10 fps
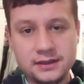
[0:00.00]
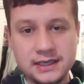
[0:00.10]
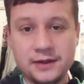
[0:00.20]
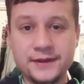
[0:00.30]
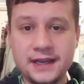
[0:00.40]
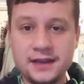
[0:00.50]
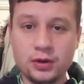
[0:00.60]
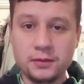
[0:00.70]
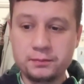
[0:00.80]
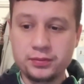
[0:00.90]
down there in
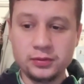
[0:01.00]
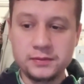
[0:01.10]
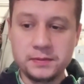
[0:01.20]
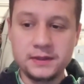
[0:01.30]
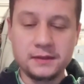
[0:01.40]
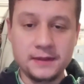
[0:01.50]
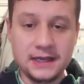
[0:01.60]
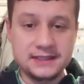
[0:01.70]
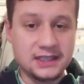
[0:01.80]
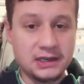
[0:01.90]
what proved to be the
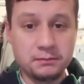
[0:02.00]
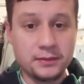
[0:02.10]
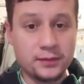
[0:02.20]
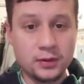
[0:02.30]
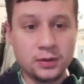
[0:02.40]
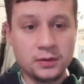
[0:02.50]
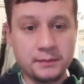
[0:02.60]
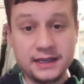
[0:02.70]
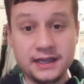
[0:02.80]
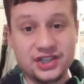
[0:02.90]
last game before
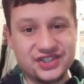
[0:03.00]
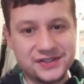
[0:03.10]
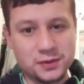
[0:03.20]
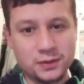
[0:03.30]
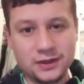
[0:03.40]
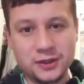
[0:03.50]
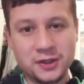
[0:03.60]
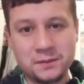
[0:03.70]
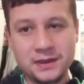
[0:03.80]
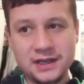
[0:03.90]
Mike Ashley sold the club.